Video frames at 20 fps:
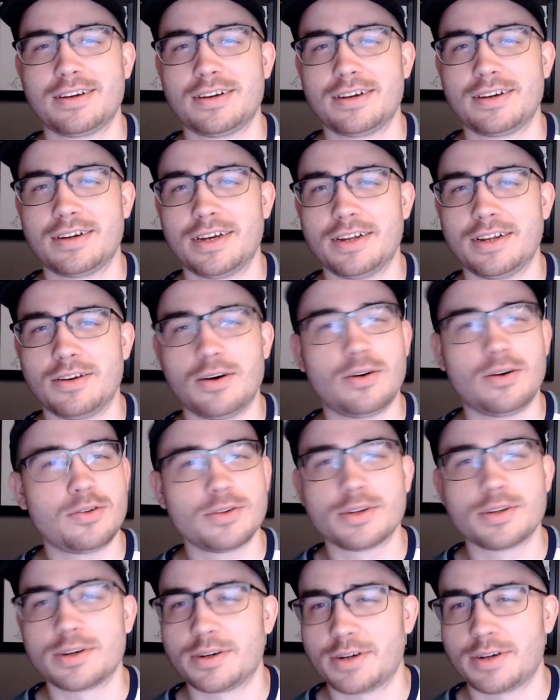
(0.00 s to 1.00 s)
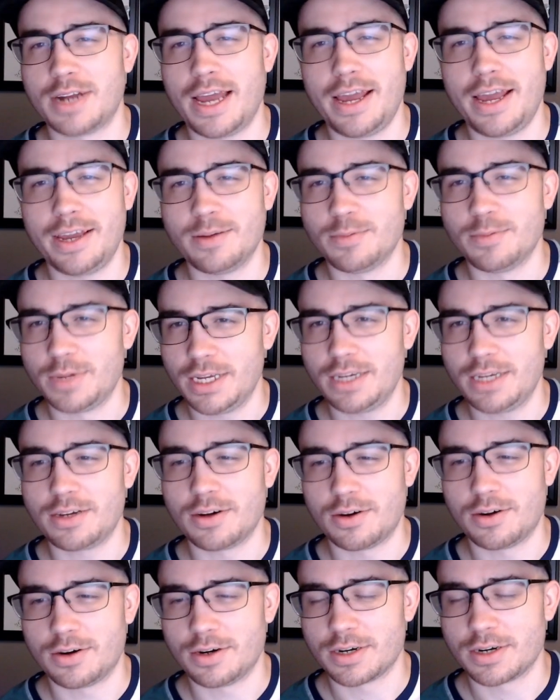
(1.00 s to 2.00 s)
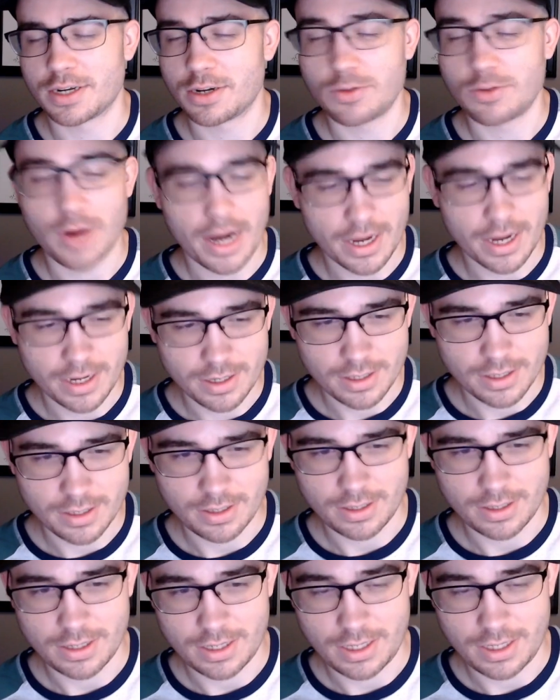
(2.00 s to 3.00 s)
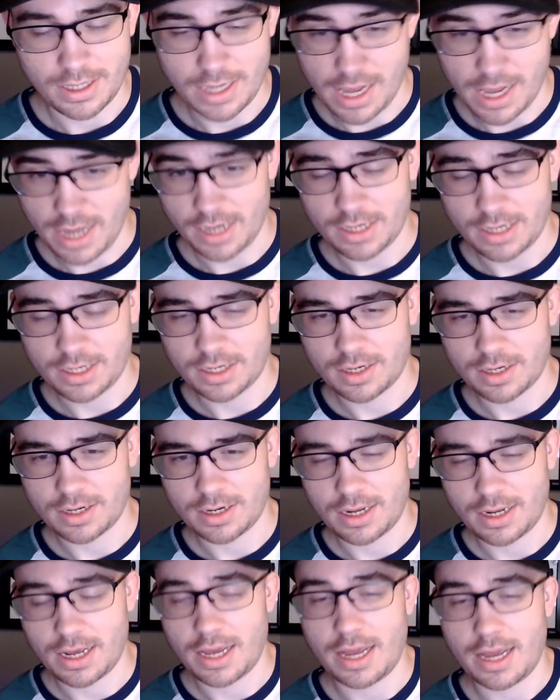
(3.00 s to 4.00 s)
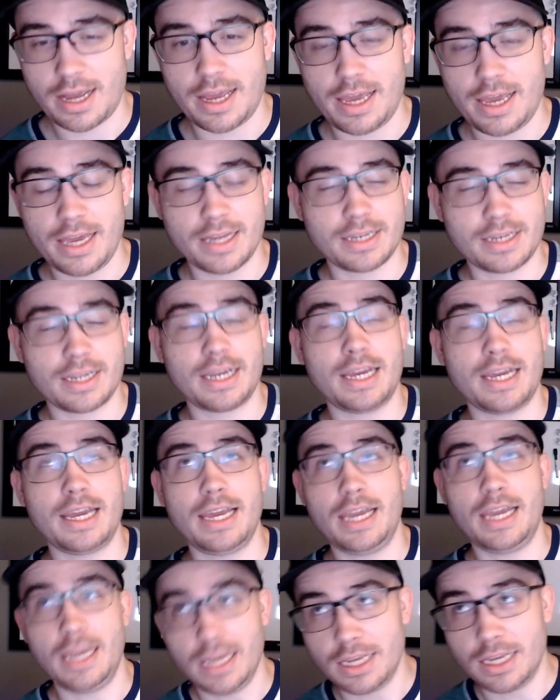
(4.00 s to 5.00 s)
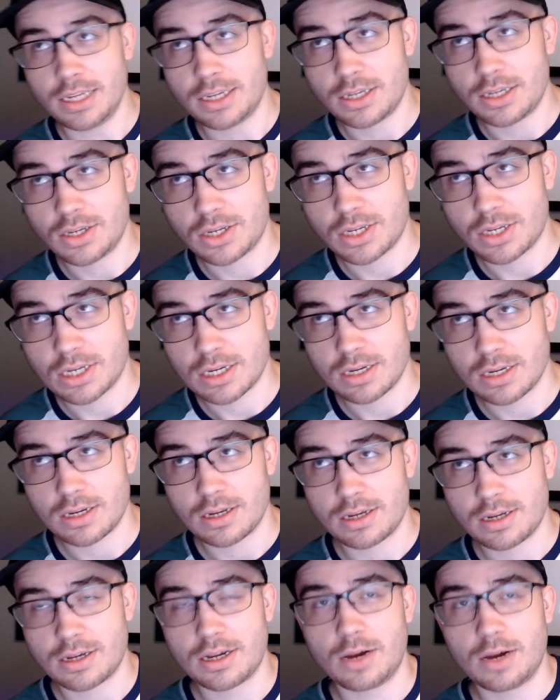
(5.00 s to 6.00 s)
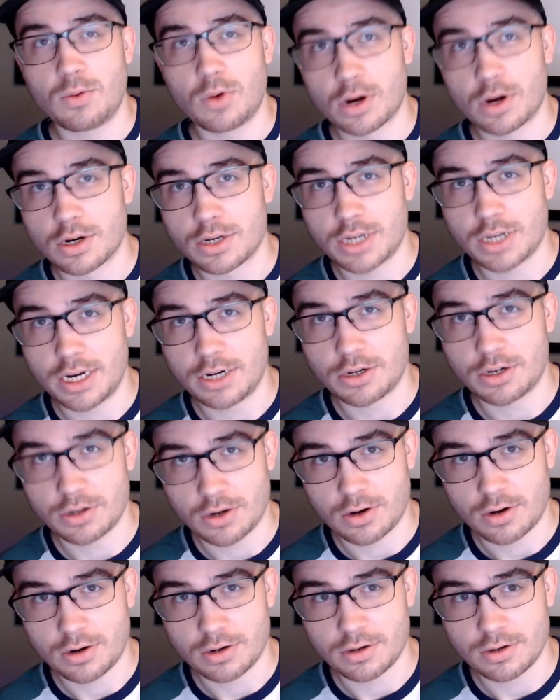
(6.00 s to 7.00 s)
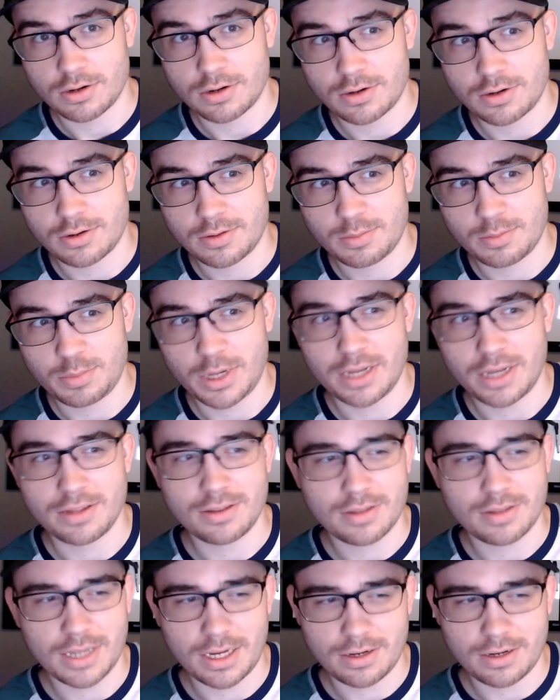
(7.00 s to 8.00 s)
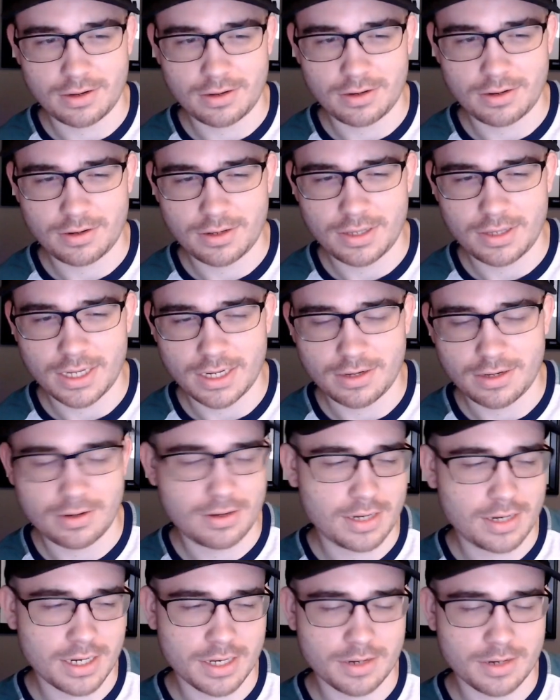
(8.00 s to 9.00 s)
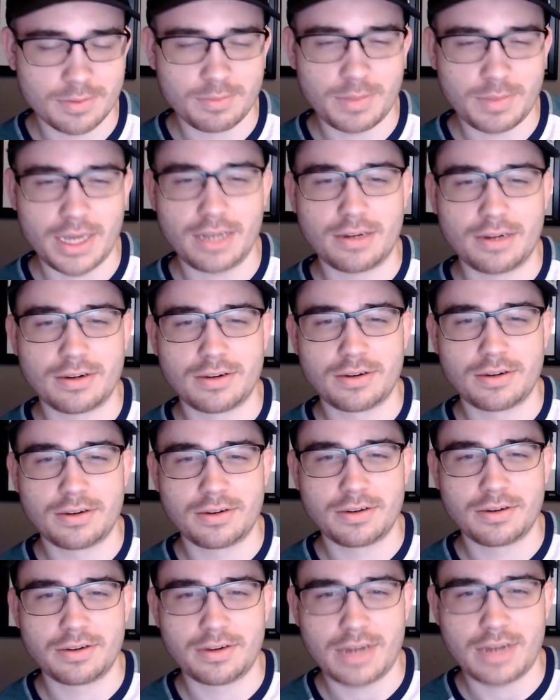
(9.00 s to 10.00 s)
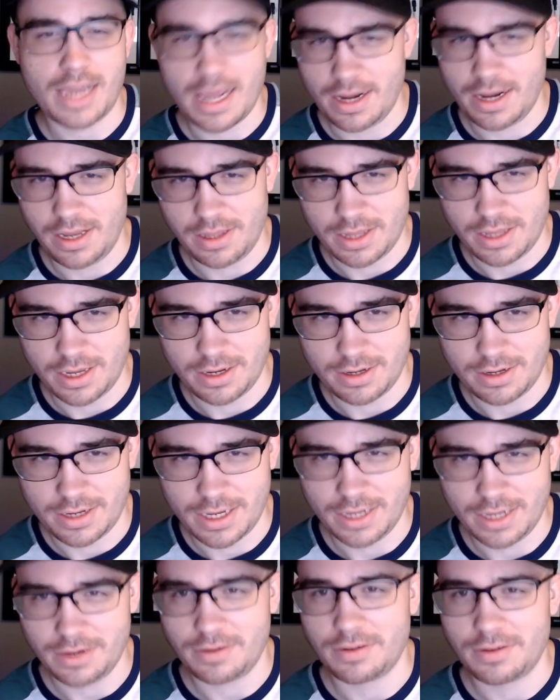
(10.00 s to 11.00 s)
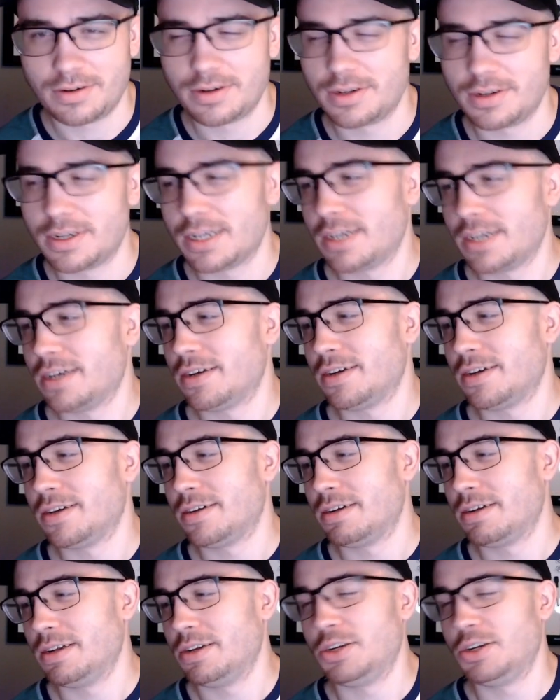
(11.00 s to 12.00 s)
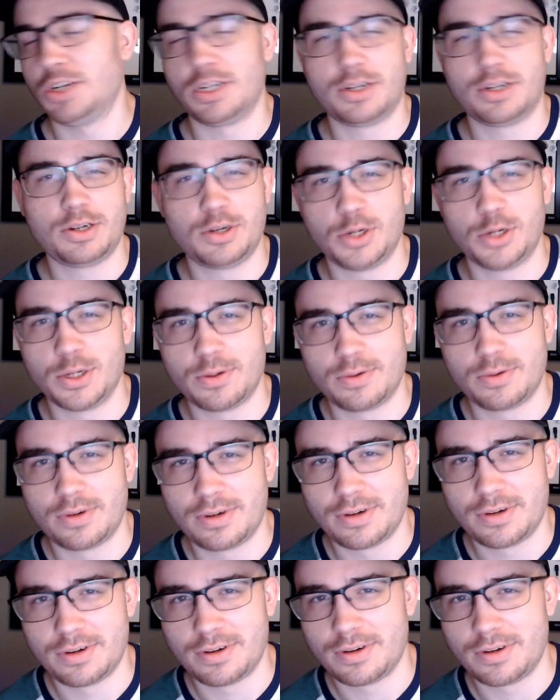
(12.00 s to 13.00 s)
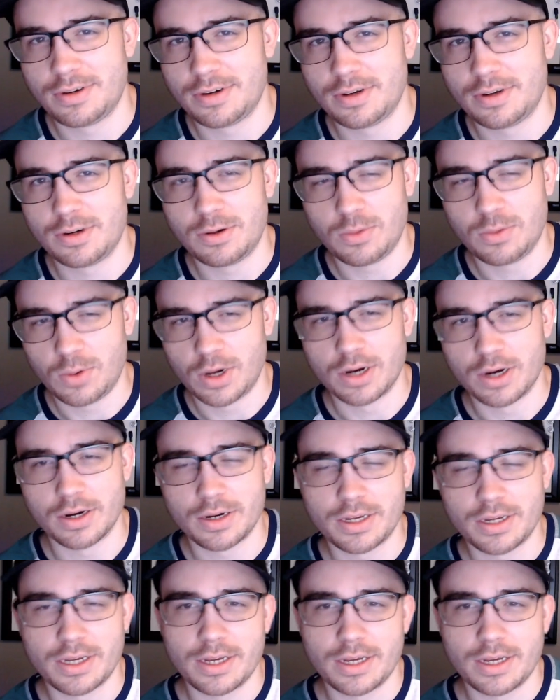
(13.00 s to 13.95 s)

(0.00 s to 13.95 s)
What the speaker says: an older AMD card. Granted, yes, it is a workstation card, but that doesn't mean anything. It just should work,